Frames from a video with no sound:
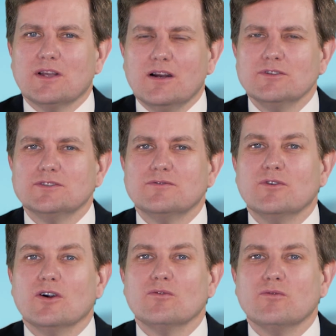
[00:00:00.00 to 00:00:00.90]
coverage
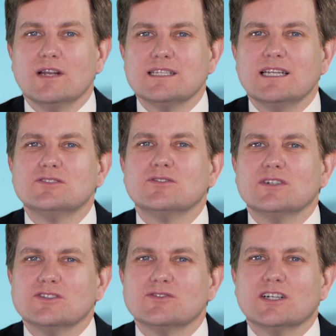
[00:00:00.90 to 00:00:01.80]
for residential
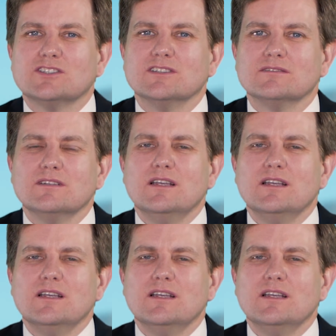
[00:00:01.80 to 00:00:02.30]
construction.